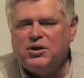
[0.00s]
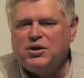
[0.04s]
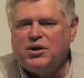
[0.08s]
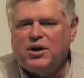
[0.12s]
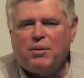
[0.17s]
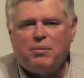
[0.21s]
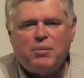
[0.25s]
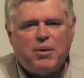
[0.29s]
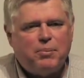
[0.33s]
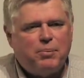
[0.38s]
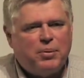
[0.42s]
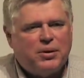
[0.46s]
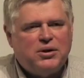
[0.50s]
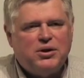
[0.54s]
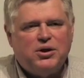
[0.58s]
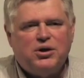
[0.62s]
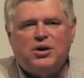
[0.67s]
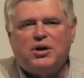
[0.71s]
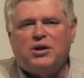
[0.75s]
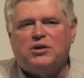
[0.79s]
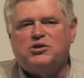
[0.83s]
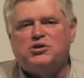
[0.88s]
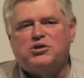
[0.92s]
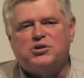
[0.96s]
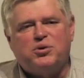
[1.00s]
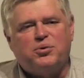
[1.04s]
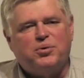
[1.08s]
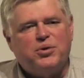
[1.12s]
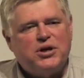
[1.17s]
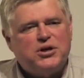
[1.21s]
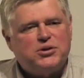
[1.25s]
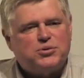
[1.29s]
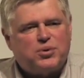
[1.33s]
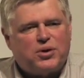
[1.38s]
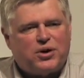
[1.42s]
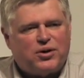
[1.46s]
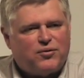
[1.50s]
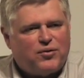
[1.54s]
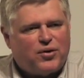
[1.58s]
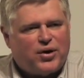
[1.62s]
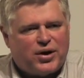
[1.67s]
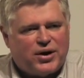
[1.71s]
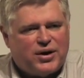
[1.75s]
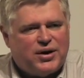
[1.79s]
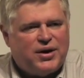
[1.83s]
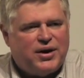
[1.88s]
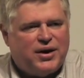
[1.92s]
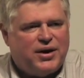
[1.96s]
can come up and you can squeeze one of
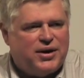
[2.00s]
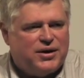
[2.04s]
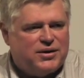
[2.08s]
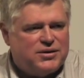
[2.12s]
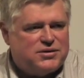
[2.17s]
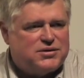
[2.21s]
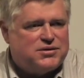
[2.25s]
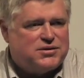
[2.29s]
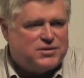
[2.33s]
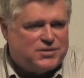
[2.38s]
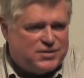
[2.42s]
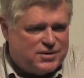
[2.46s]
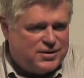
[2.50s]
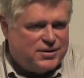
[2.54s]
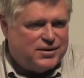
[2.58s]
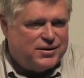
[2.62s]
our kids